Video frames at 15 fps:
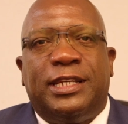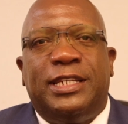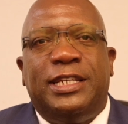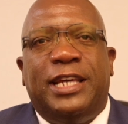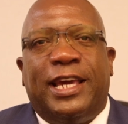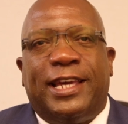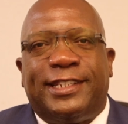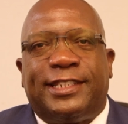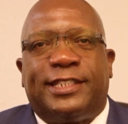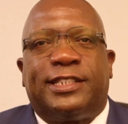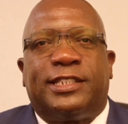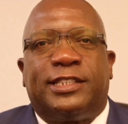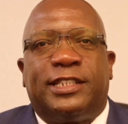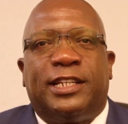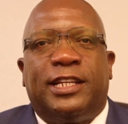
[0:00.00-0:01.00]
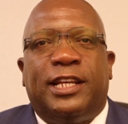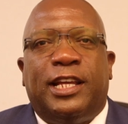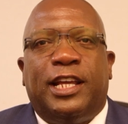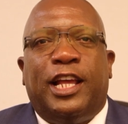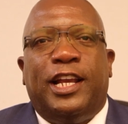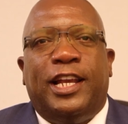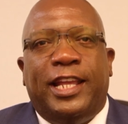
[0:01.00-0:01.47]
Yes,
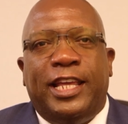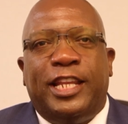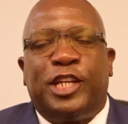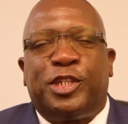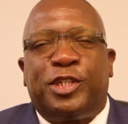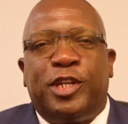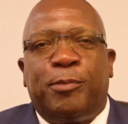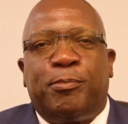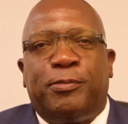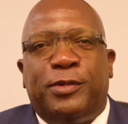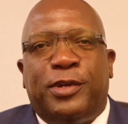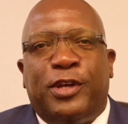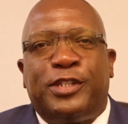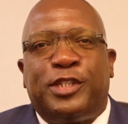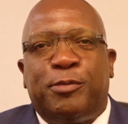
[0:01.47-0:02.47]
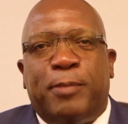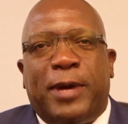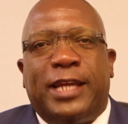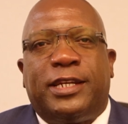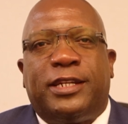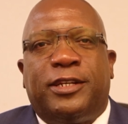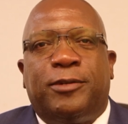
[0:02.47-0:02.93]
leadership does
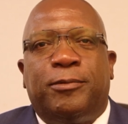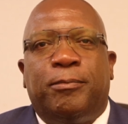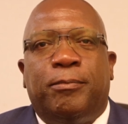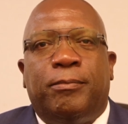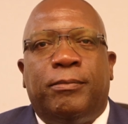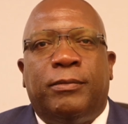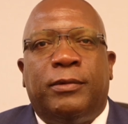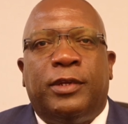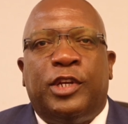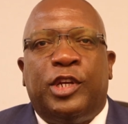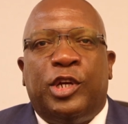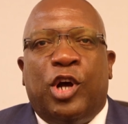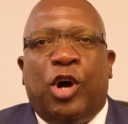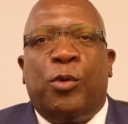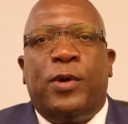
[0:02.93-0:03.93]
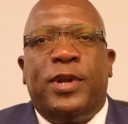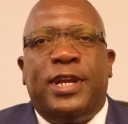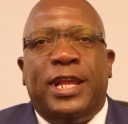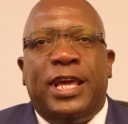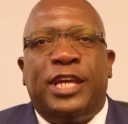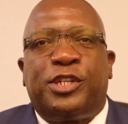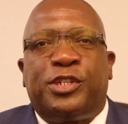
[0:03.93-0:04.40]
matter. Our
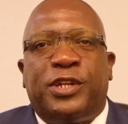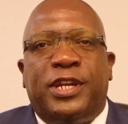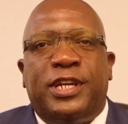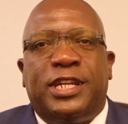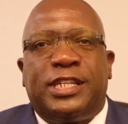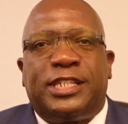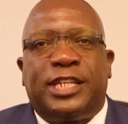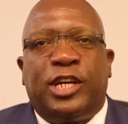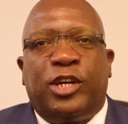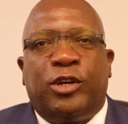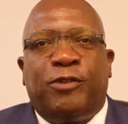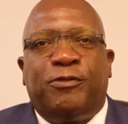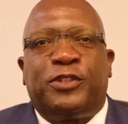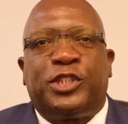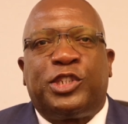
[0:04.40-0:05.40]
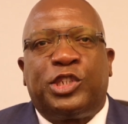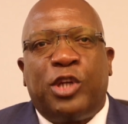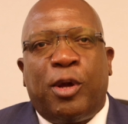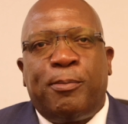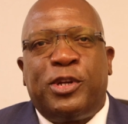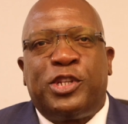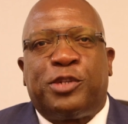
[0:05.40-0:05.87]
nation deserves
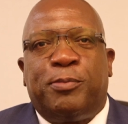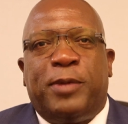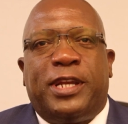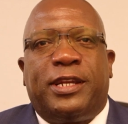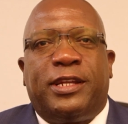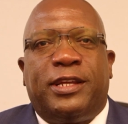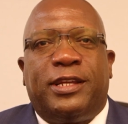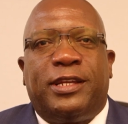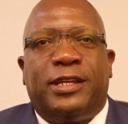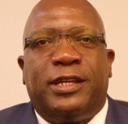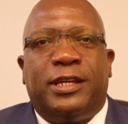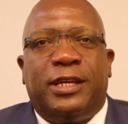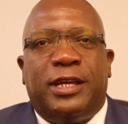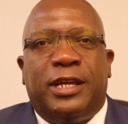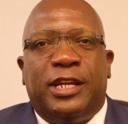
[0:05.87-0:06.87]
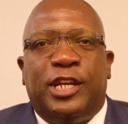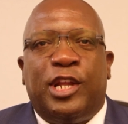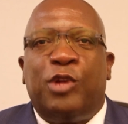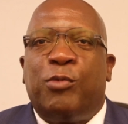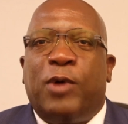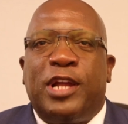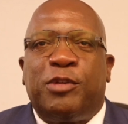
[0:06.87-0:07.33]
so much better
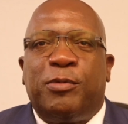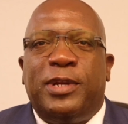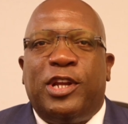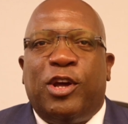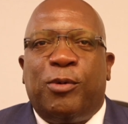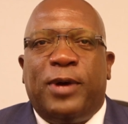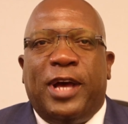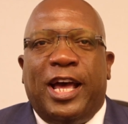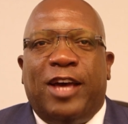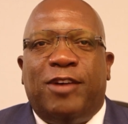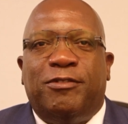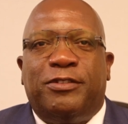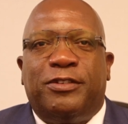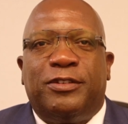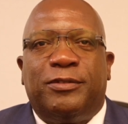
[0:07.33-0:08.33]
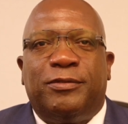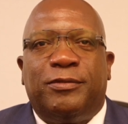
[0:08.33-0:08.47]
than what we now have.